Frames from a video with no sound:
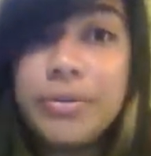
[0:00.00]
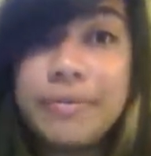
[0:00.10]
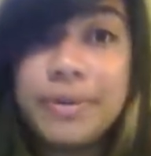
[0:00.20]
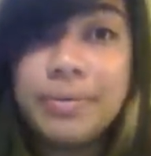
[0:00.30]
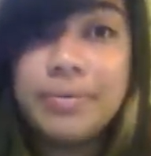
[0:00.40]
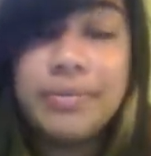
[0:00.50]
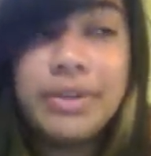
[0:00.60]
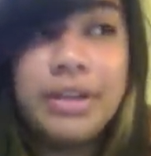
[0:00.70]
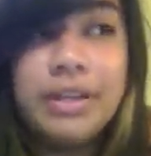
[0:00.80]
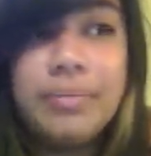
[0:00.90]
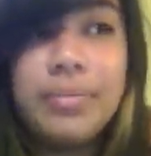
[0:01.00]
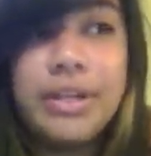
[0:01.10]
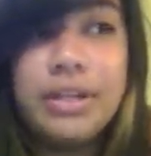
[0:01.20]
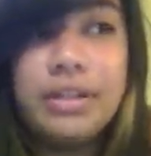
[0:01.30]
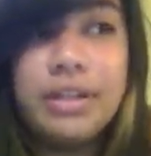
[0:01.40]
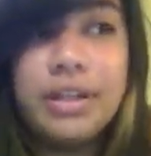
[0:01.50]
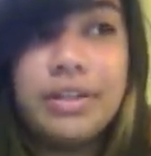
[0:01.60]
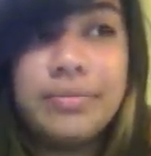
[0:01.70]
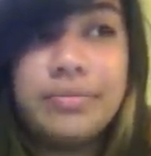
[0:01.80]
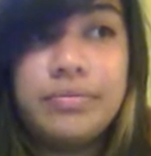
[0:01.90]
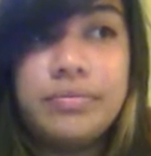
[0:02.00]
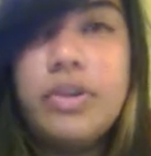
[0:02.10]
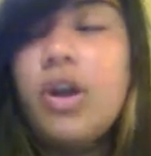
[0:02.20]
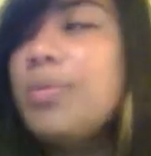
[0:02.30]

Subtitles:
Both of them. But, no,